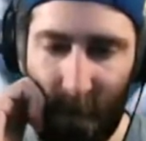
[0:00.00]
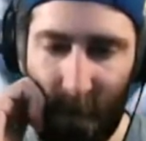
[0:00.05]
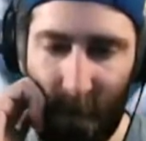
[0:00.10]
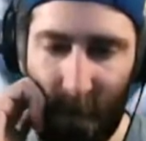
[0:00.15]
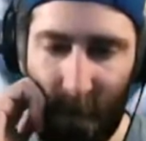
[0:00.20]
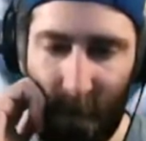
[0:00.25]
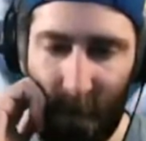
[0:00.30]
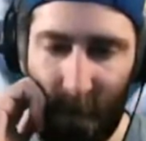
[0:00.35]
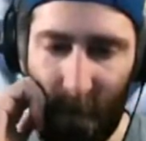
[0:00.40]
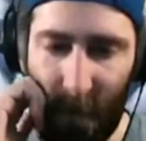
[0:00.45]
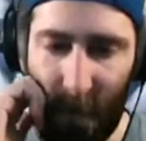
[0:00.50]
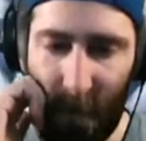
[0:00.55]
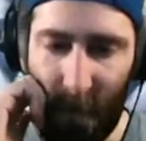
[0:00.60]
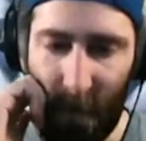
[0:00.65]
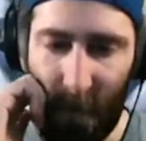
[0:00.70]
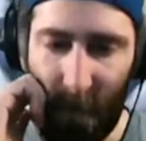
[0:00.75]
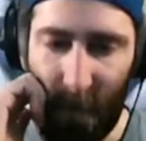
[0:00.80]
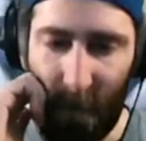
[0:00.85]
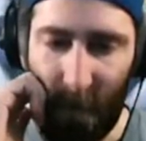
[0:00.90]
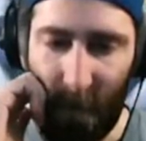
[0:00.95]

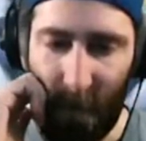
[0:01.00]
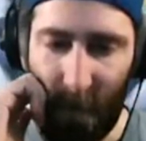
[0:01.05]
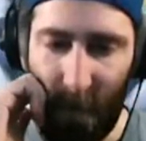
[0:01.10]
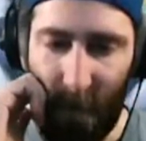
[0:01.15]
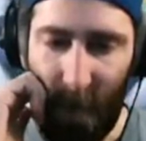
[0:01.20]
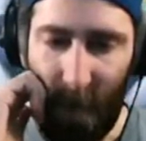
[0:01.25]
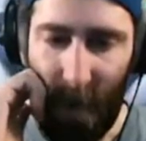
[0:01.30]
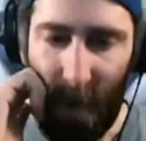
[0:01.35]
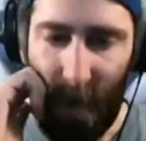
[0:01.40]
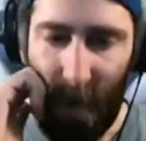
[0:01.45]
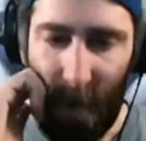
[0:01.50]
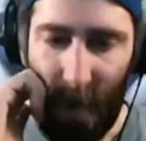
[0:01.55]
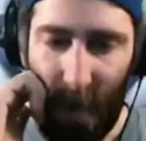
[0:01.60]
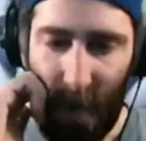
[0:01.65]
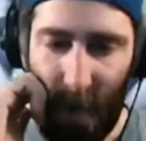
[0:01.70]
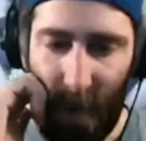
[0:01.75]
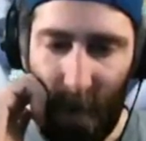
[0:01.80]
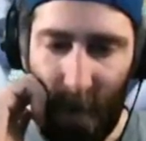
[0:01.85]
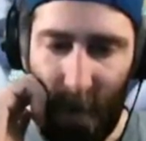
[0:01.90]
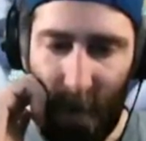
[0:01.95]

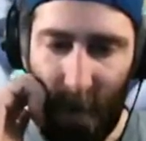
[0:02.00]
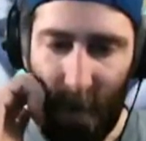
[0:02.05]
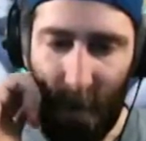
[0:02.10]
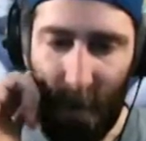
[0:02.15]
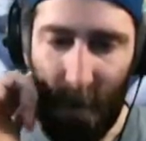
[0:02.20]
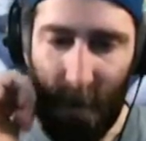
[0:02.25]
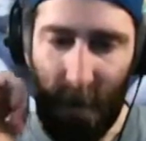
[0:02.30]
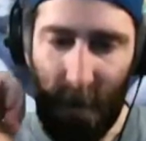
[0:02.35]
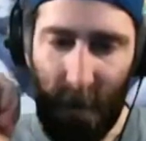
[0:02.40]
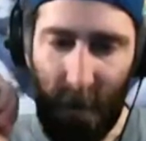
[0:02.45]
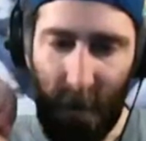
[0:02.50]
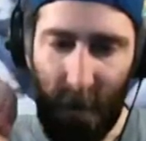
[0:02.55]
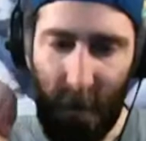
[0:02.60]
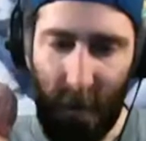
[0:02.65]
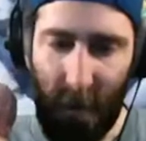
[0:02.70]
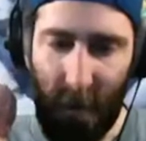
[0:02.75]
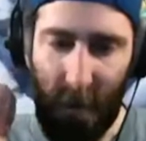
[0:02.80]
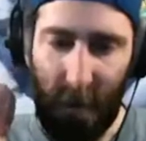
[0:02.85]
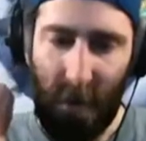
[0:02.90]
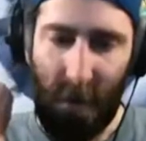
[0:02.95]
Nobody speaks.